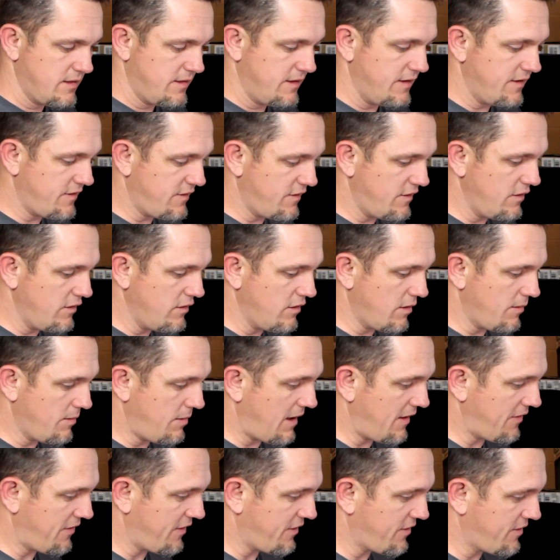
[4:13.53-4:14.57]
these two are
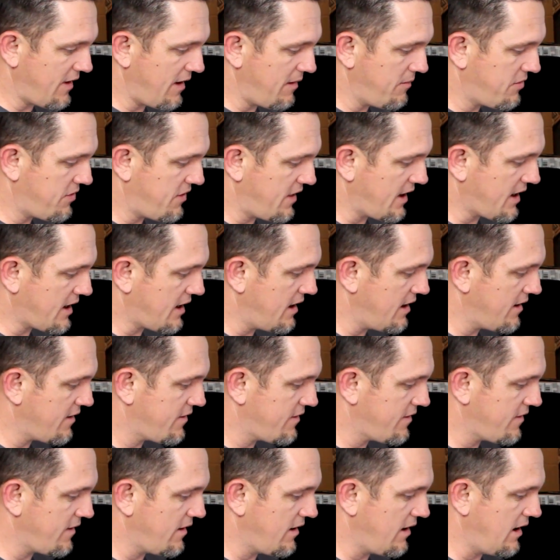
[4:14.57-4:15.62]
about the same
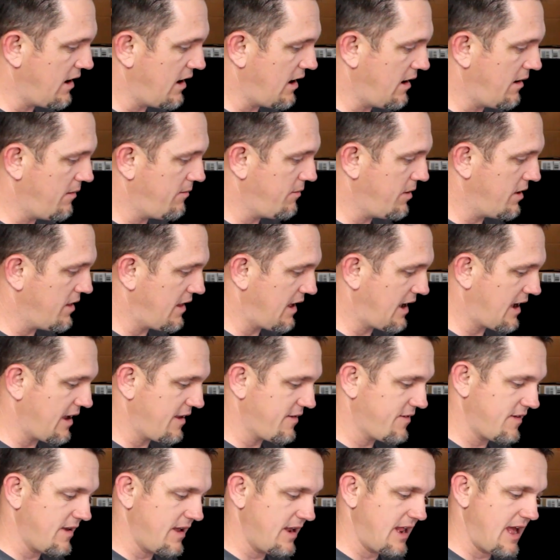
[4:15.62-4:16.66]
thickness, but like I
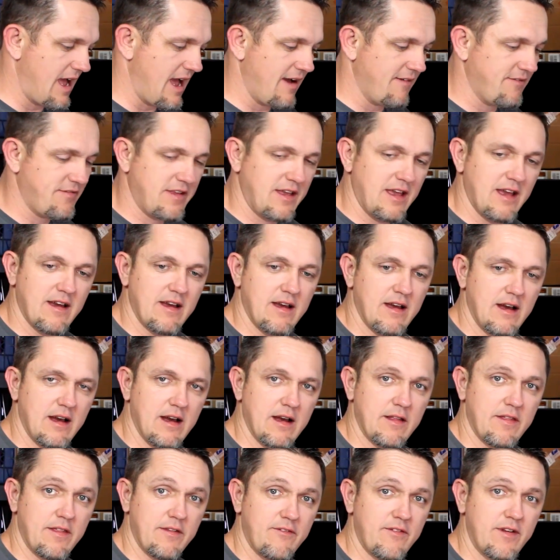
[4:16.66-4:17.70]
said, half
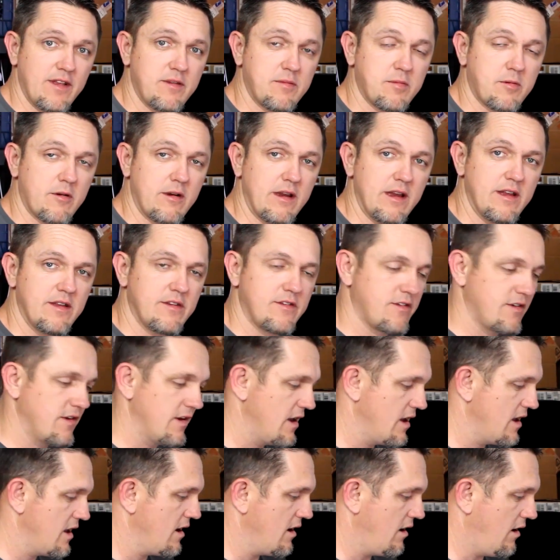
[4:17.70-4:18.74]
the fins per inch
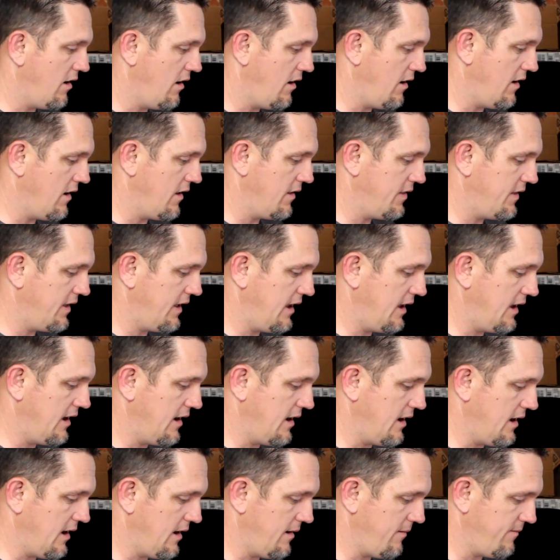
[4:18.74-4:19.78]
on
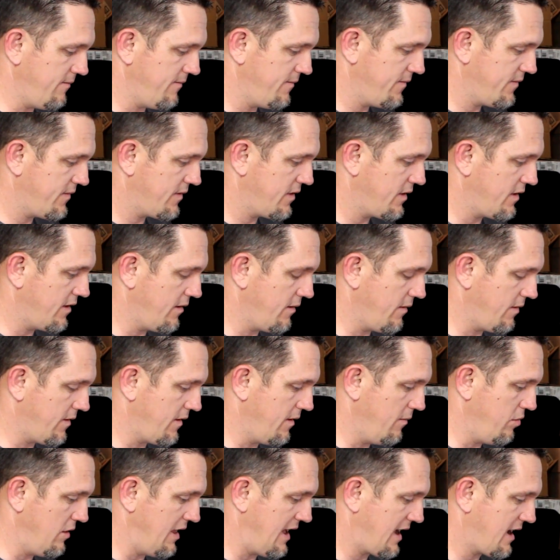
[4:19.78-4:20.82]
the
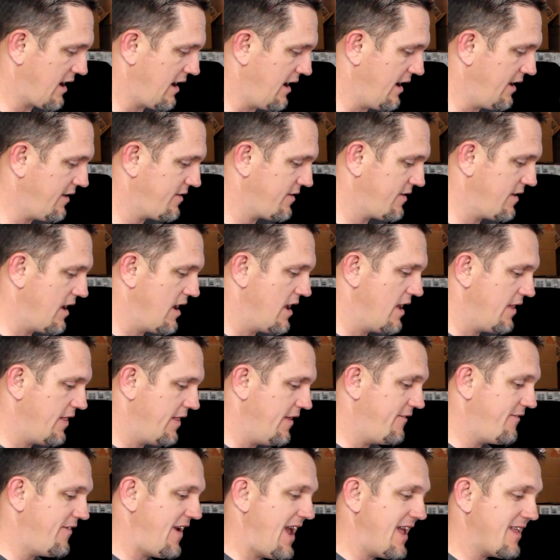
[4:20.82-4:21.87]
Black Ice.
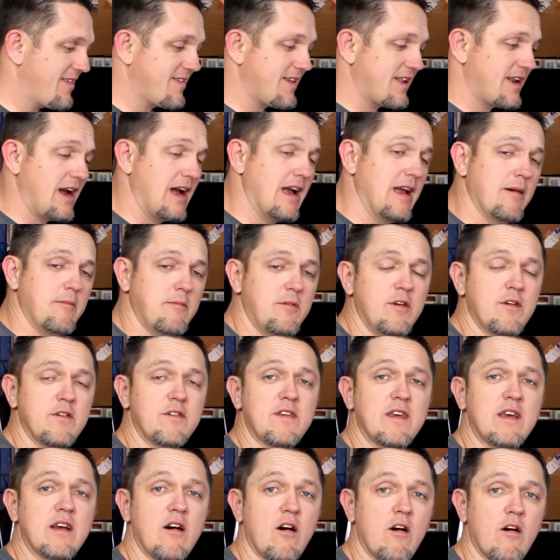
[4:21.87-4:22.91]
The fans that I am
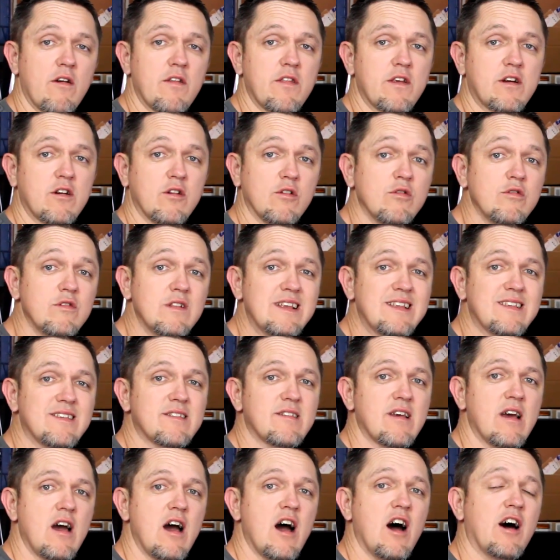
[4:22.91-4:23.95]
using are the
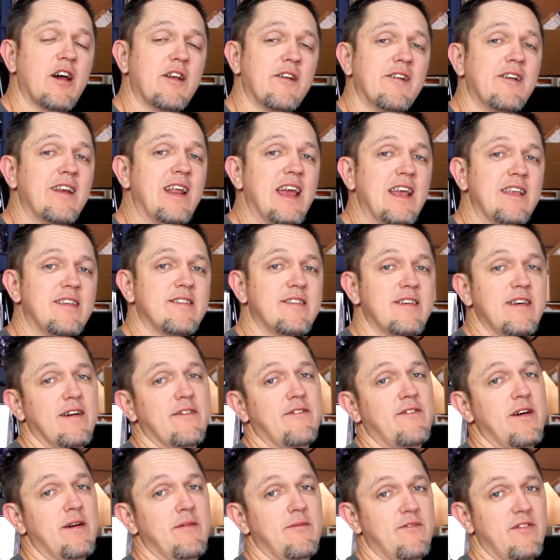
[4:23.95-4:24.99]
Coolants 108
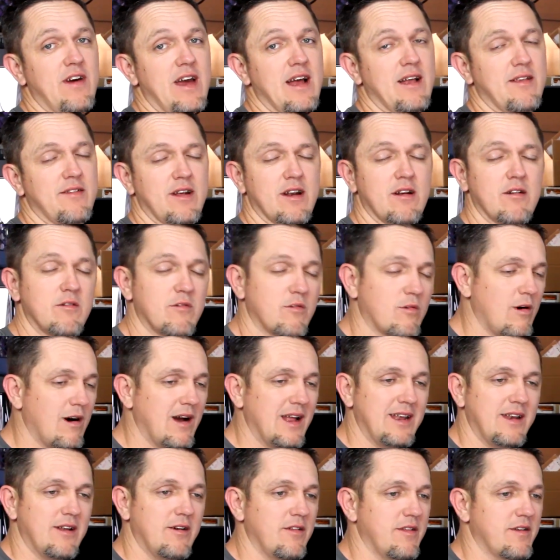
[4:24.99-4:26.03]
CFM fans. I don't
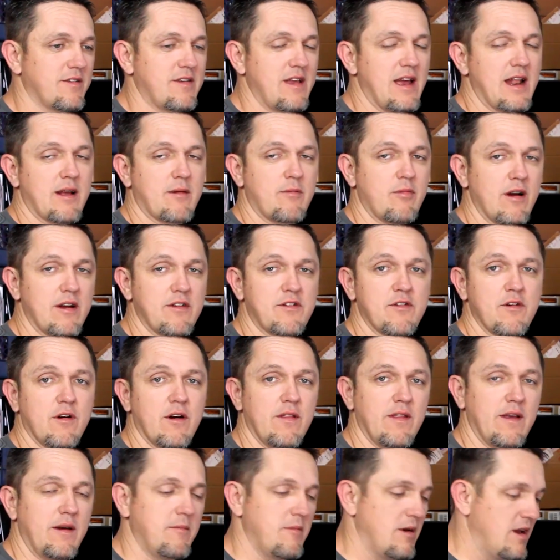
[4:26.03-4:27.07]
quite know the static pressure
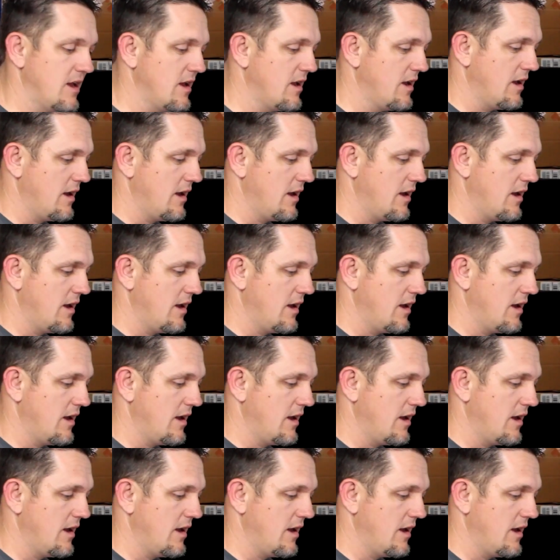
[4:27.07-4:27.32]
on them,